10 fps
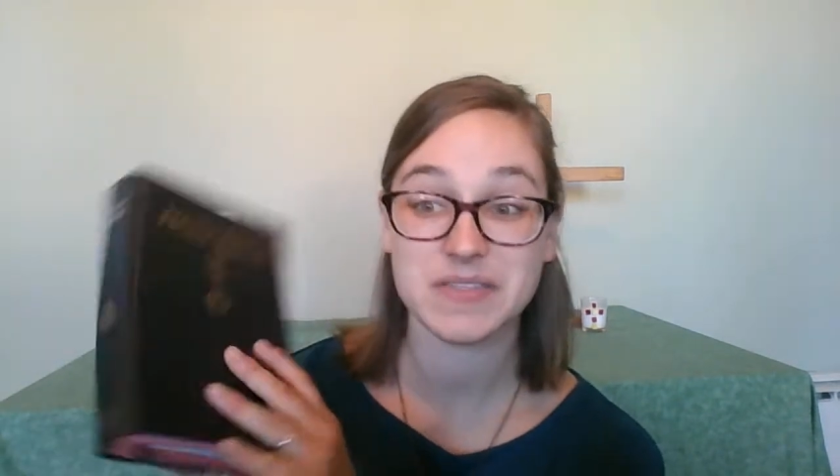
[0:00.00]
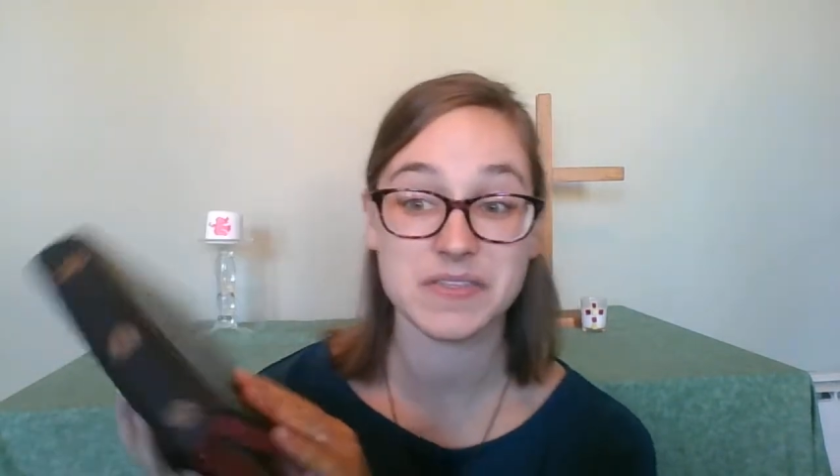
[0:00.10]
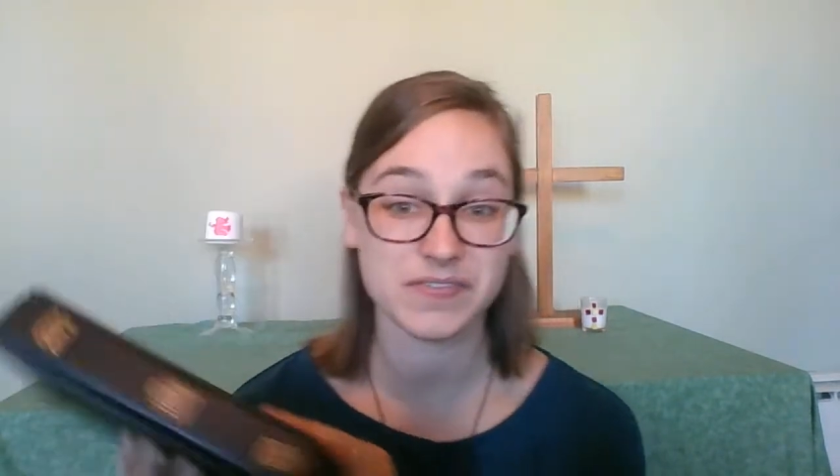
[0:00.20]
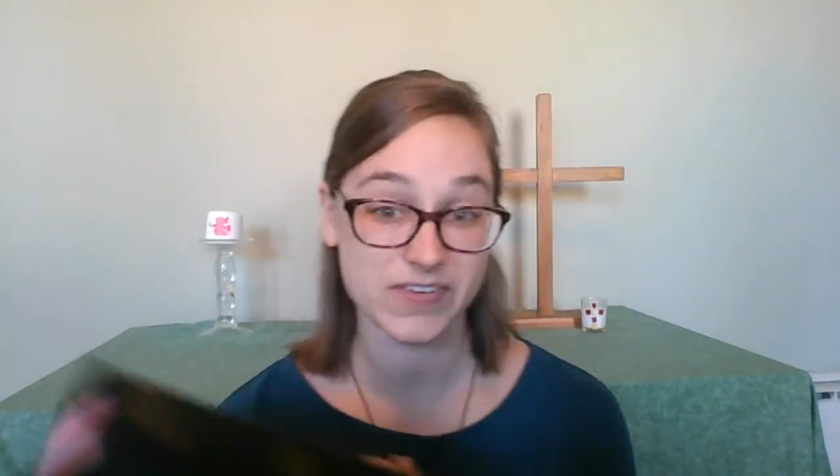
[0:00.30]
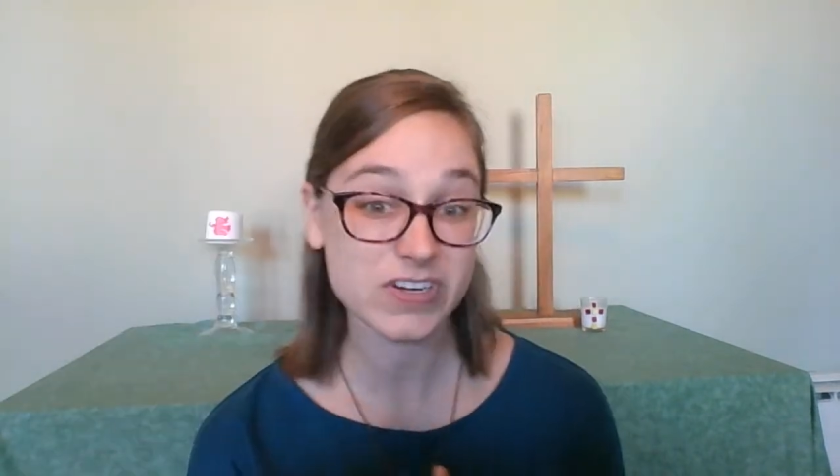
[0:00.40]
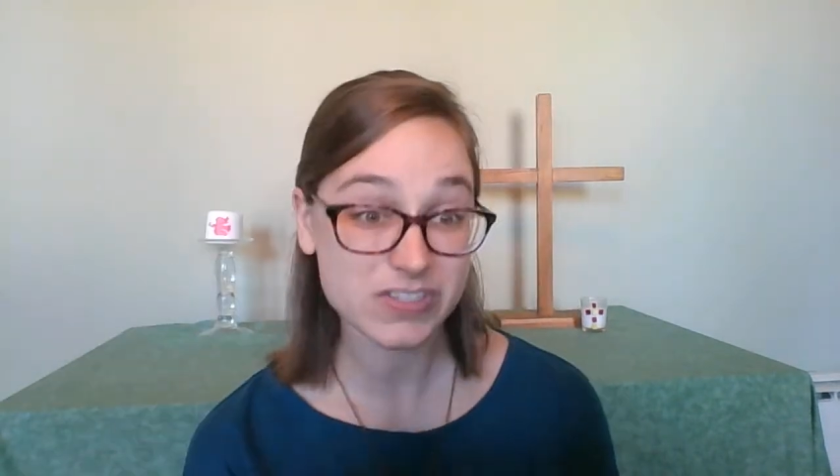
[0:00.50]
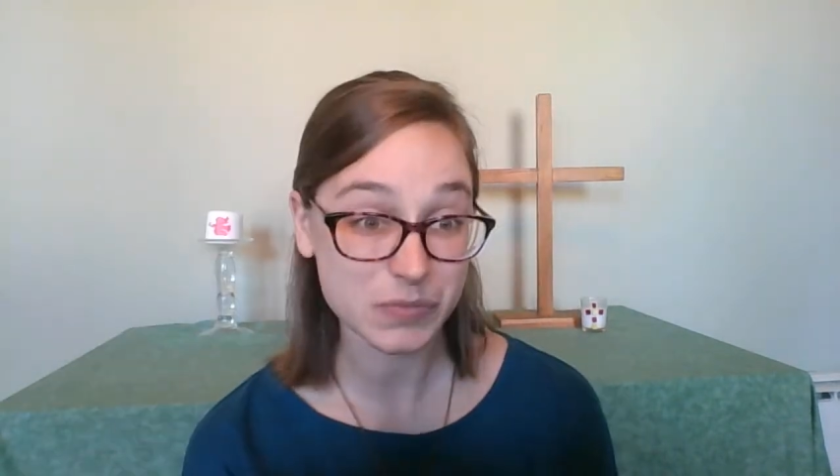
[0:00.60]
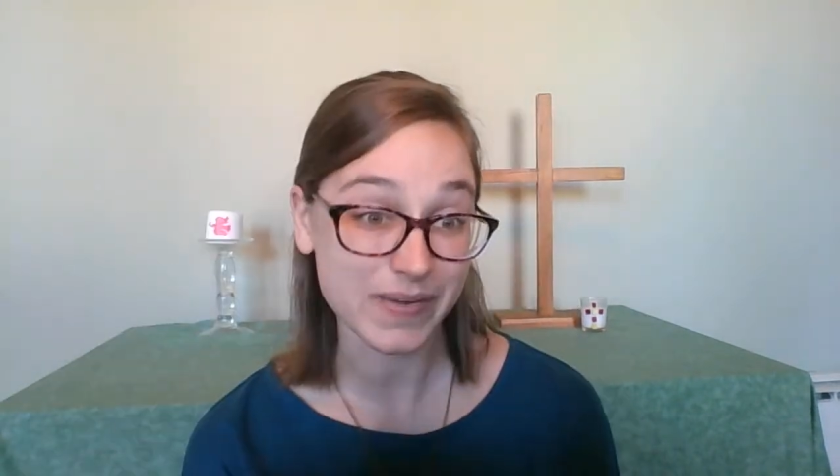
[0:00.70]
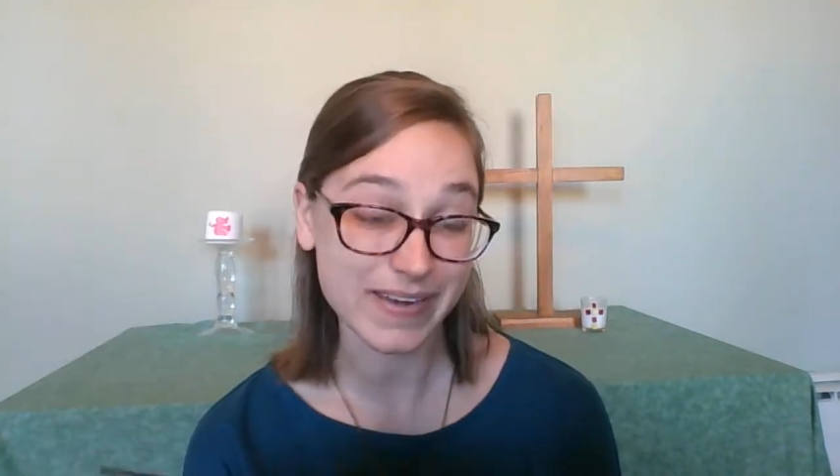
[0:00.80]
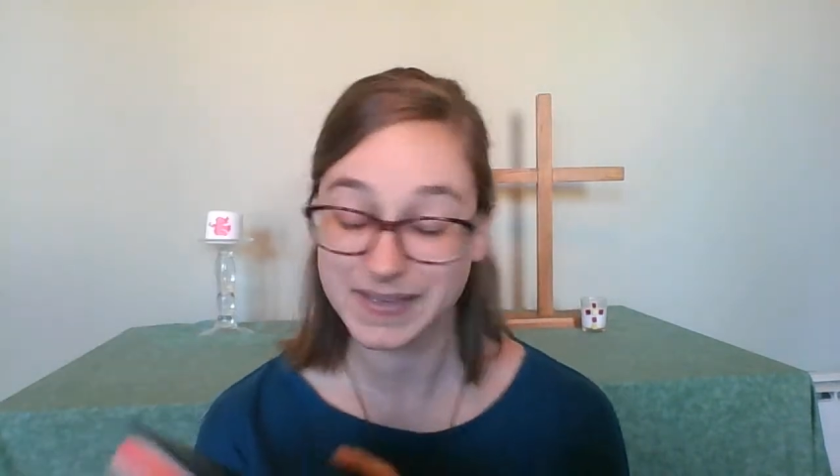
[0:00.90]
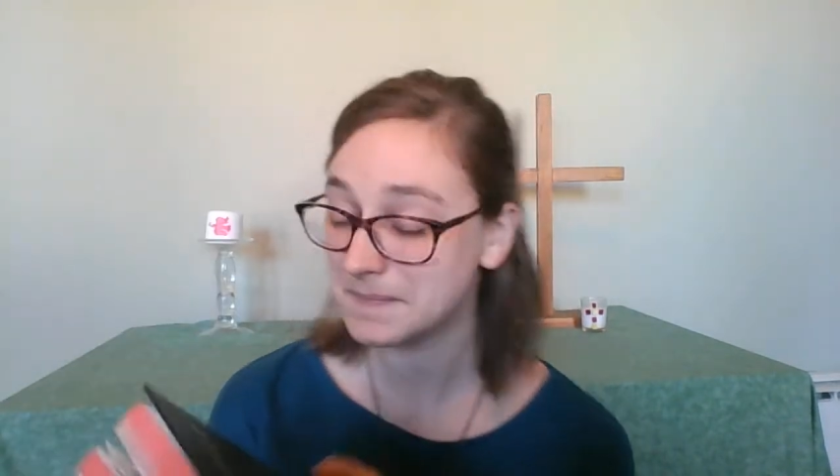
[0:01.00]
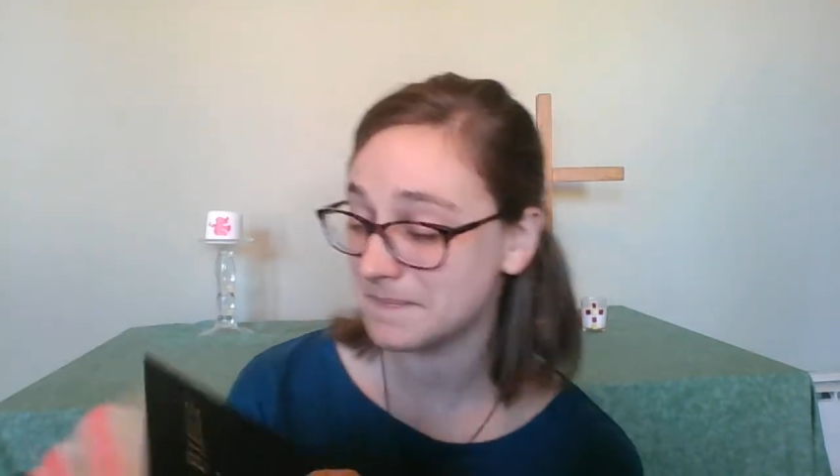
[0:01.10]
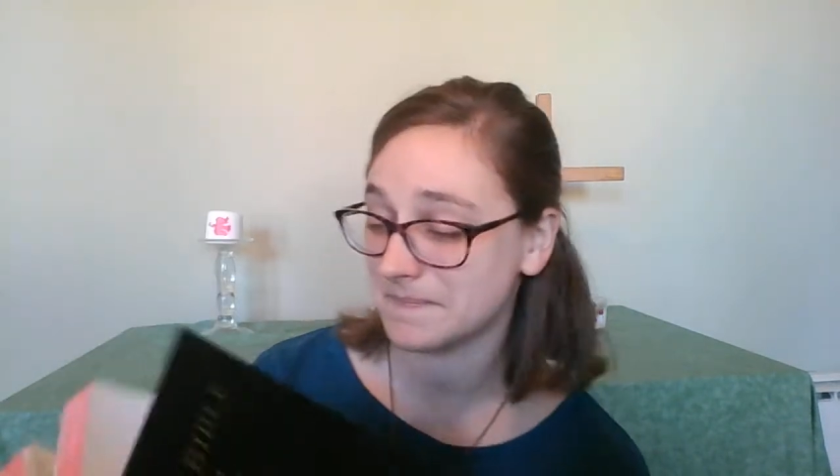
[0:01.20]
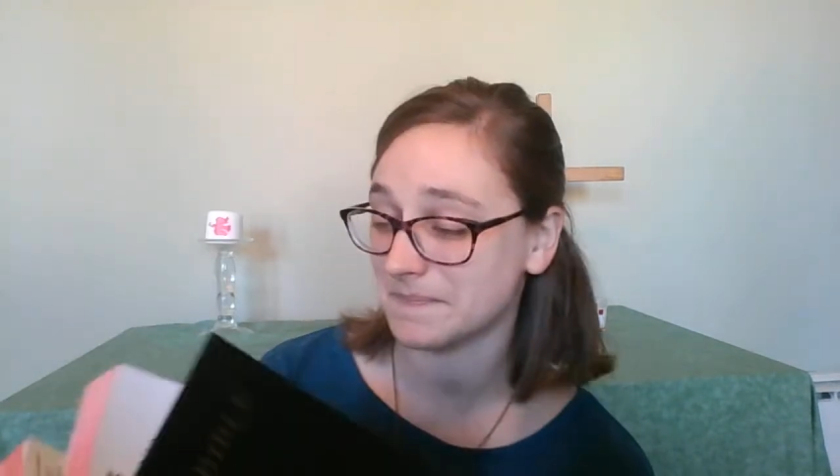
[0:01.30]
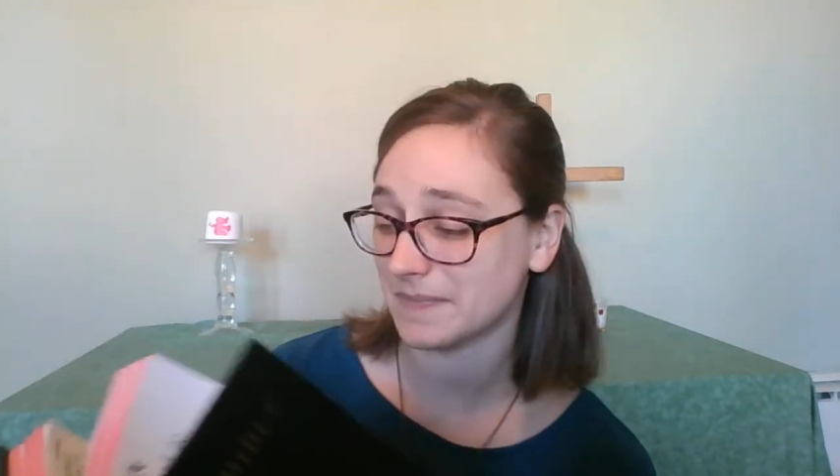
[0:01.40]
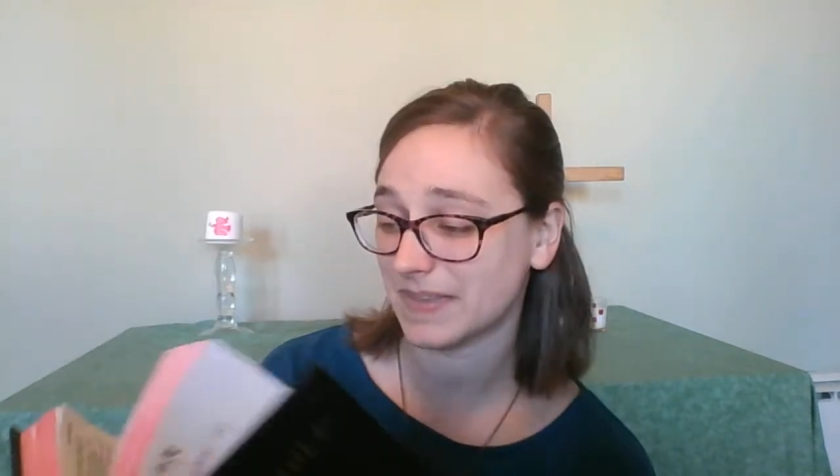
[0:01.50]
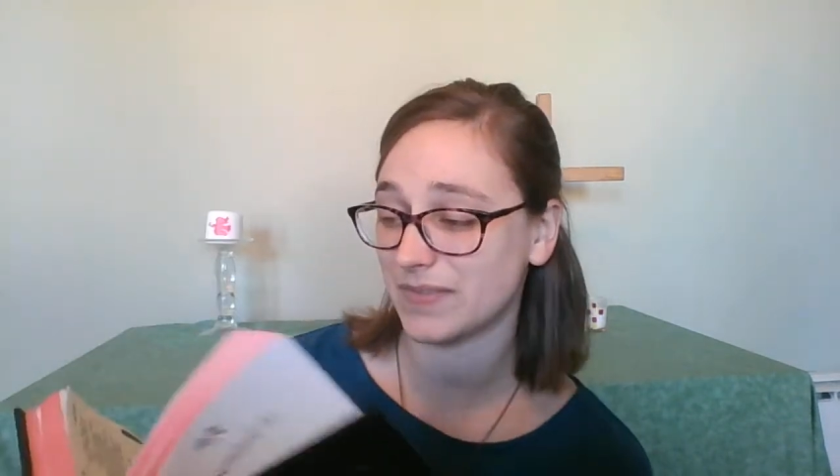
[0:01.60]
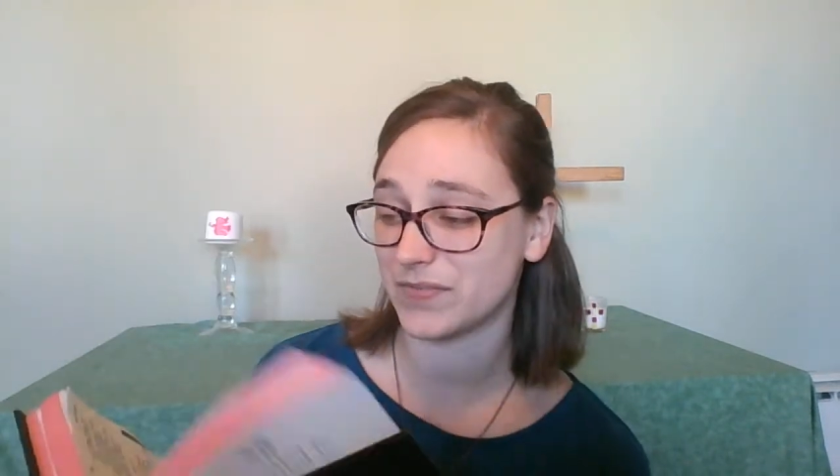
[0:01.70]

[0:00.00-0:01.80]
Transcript: The first reading is